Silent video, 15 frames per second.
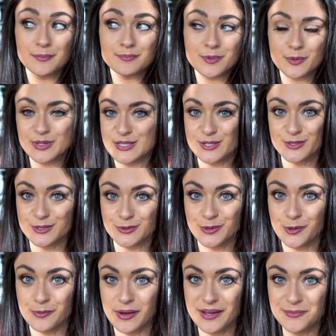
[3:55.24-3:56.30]
but we still don't
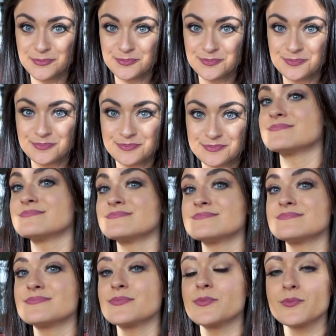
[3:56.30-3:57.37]
know what.
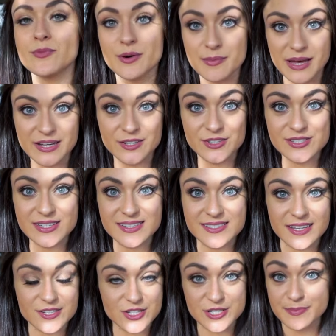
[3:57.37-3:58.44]
What matters is
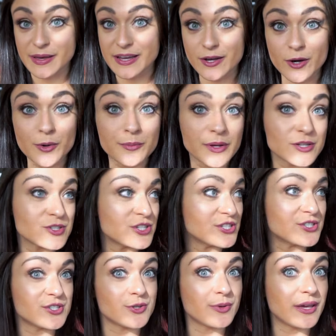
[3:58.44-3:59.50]
that she's back home,
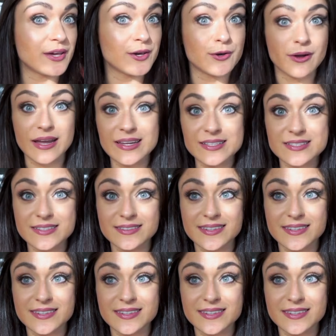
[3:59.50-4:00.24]
she's doing great,